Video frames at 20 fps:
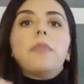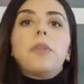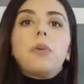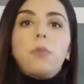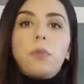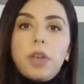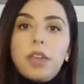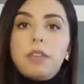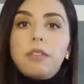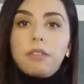
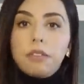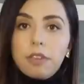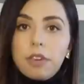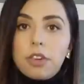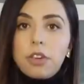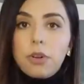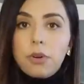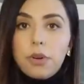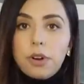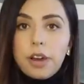with
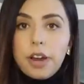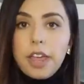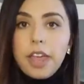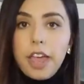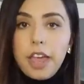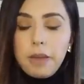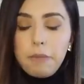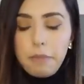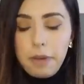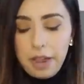your
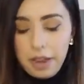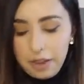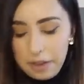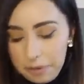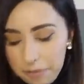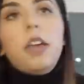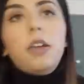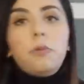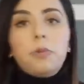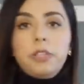handbag.
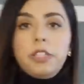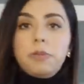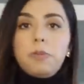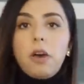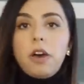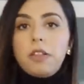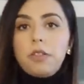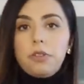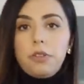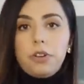And with
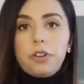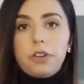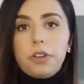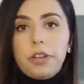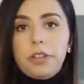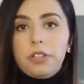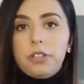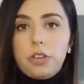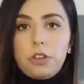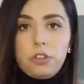small leather
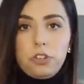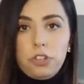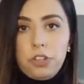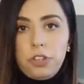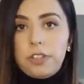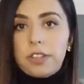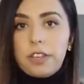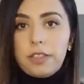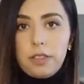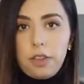goods, you usually
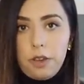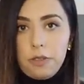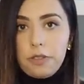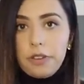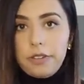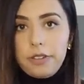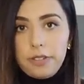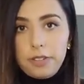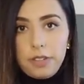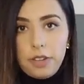just get the
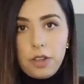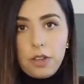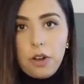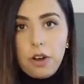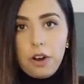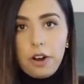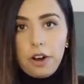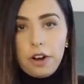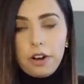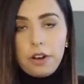authenticity
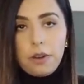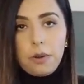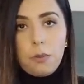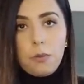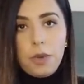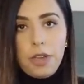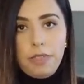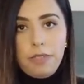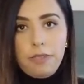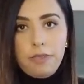card
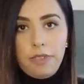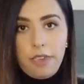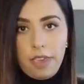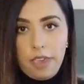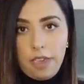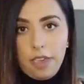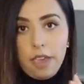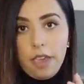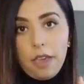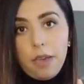with
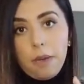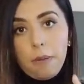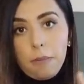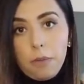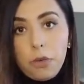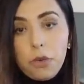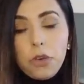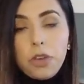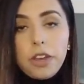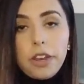the
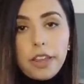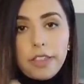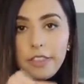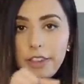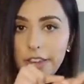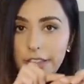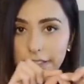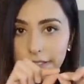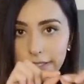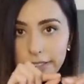good, and
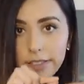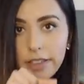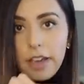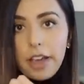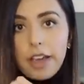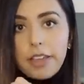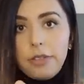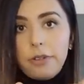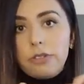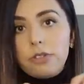then
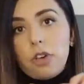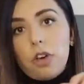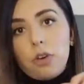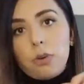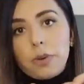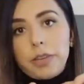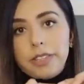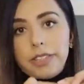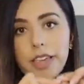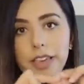inside there's
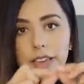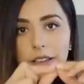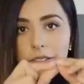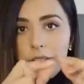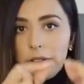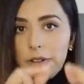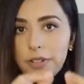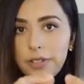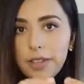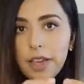always like a
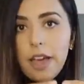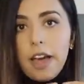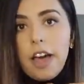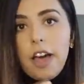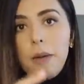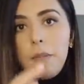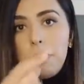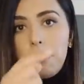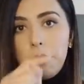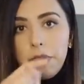little
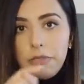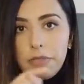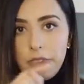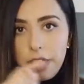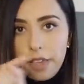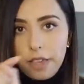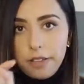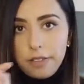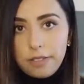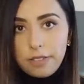tab with
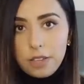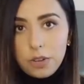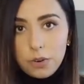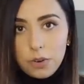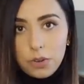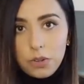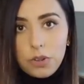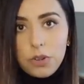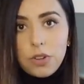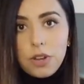the
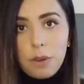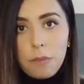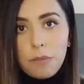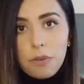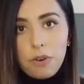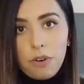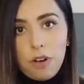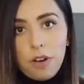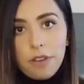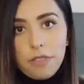serial
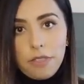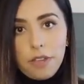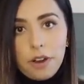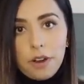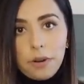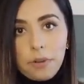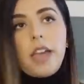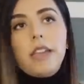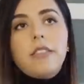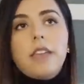number on
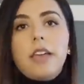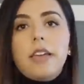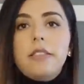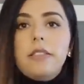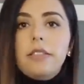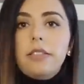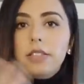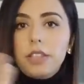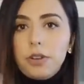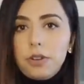there. And
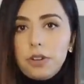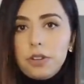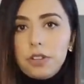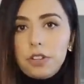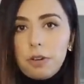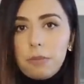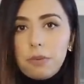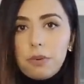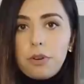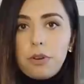then the serial
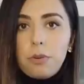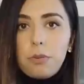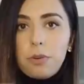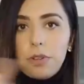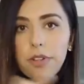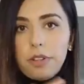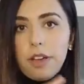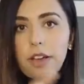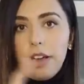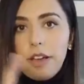number
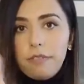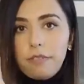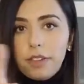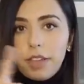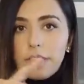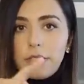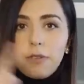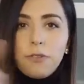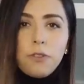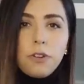will have
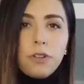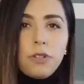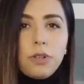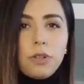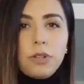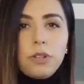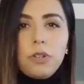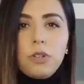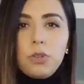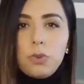like the first
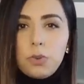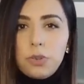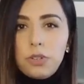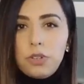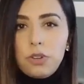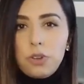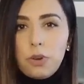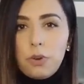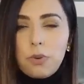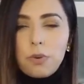two digits will
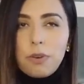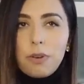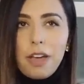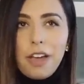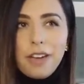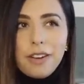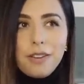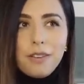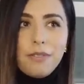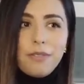denote
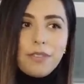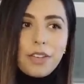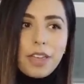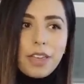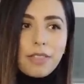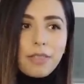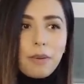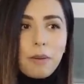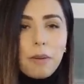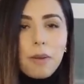kind of
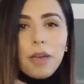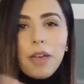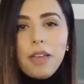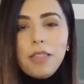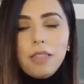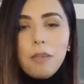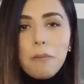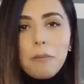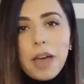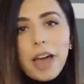like the
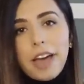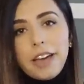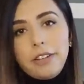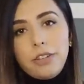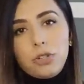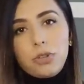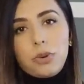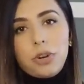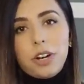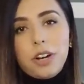
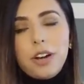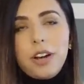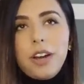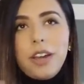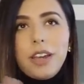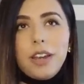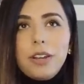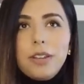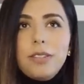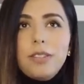batch, or
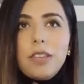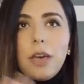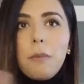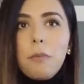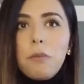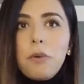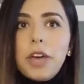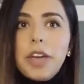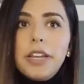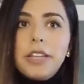it'll
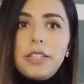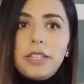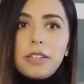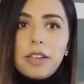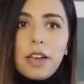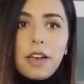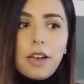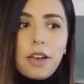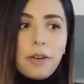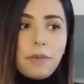somewhat
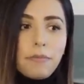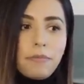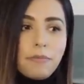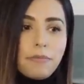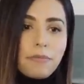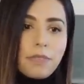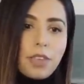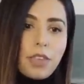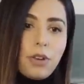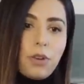
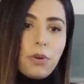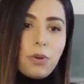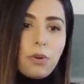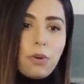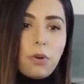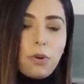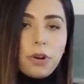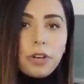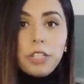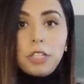you know,
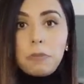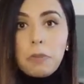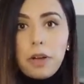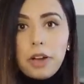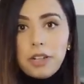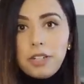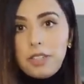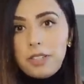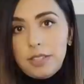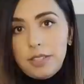
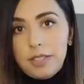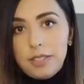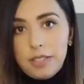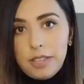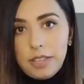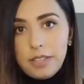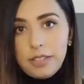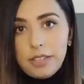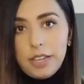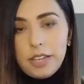correspond to the
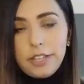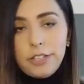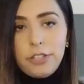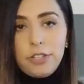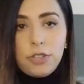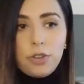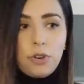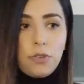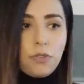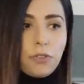season.
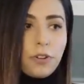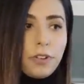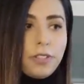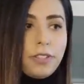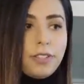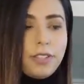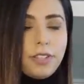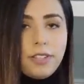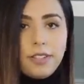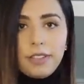So for
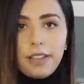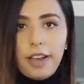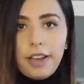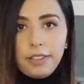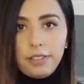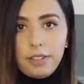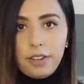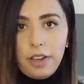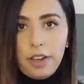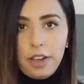instance,
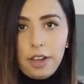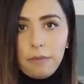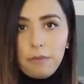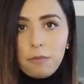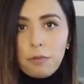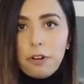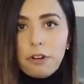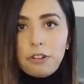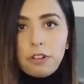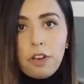last
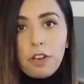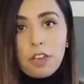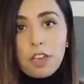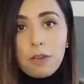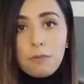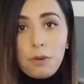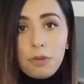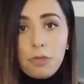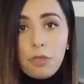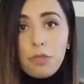time we were
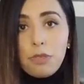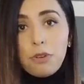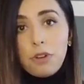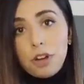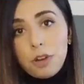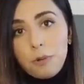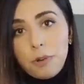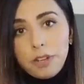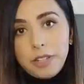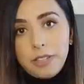talking about the
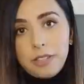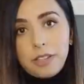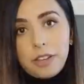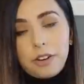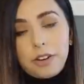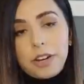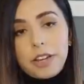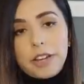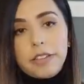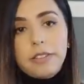31
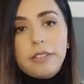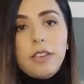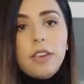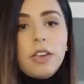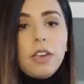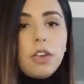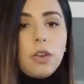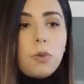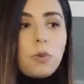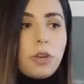series,
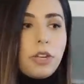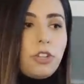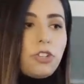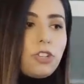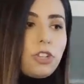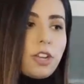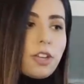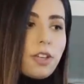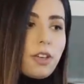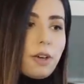
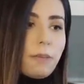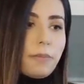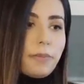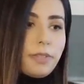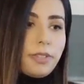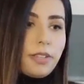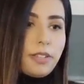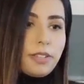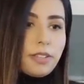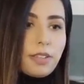which
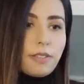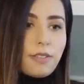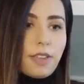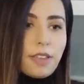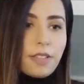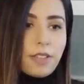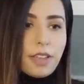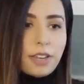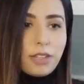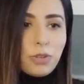encompasses I
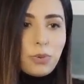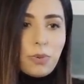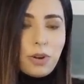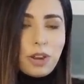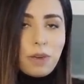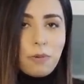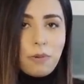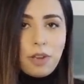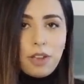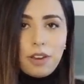think like
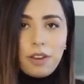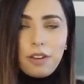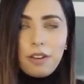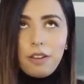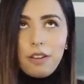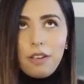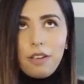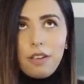21